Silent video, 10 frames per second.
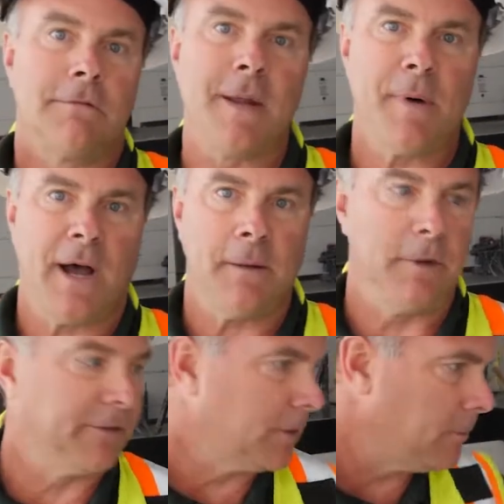Right behind
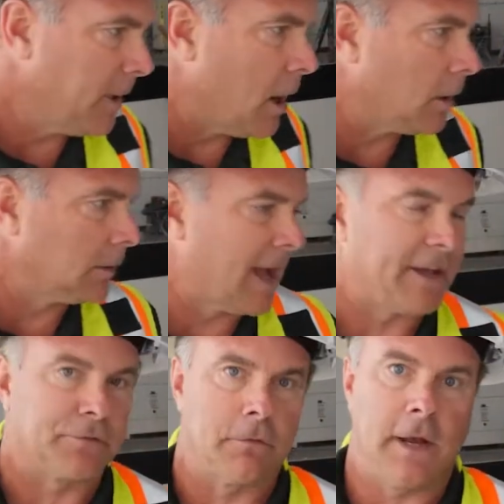me is going to be all
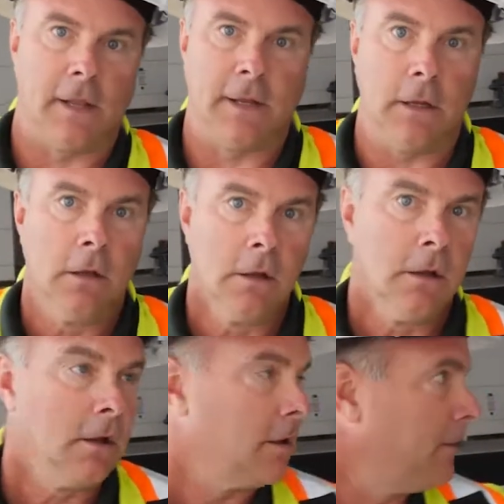glass railing.
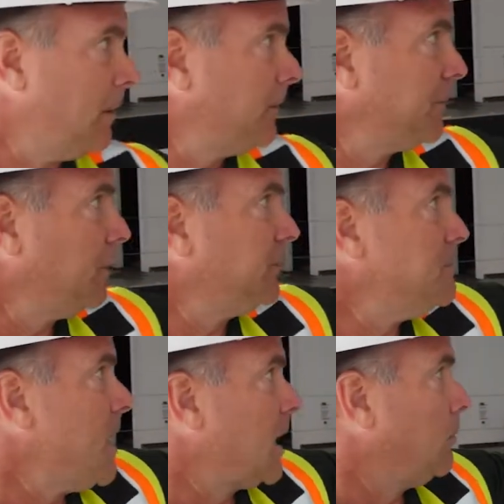There's those
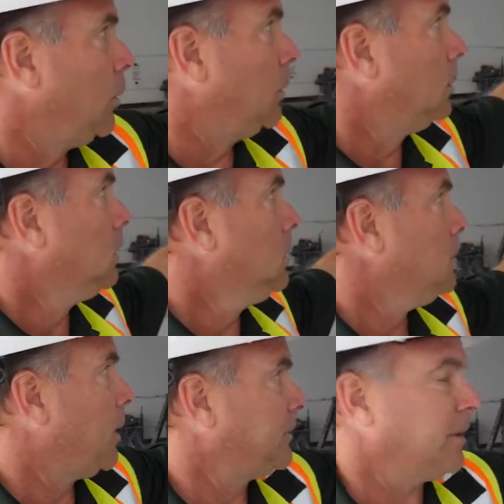demountable
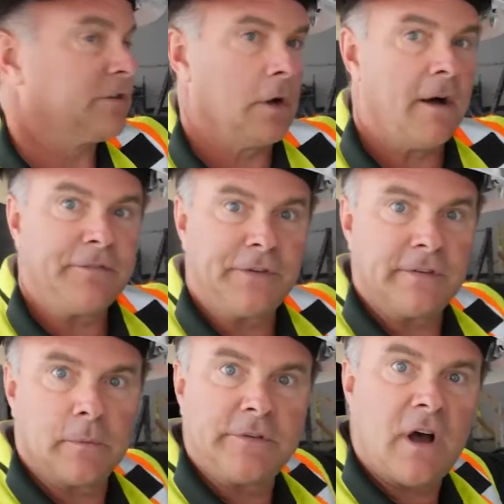partition offices
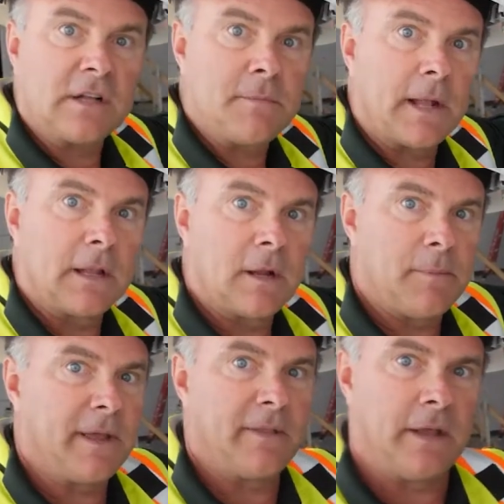that we talked about a little
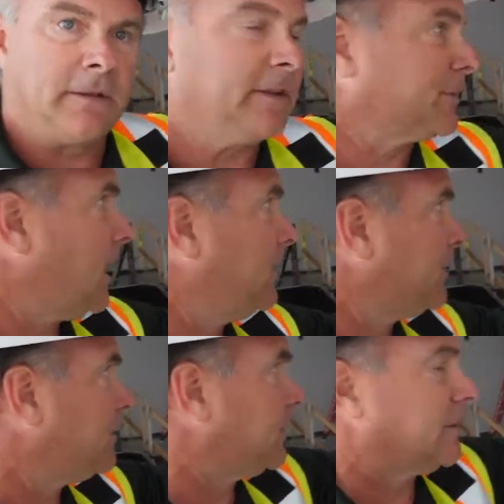bit. In this
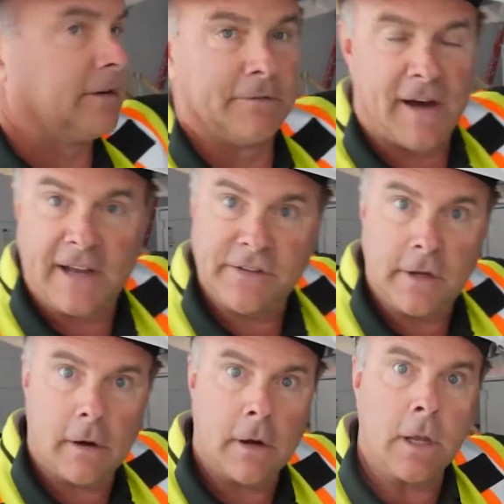case, this is an
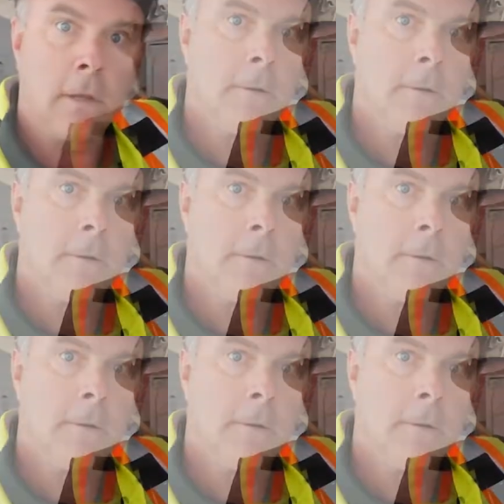advising area.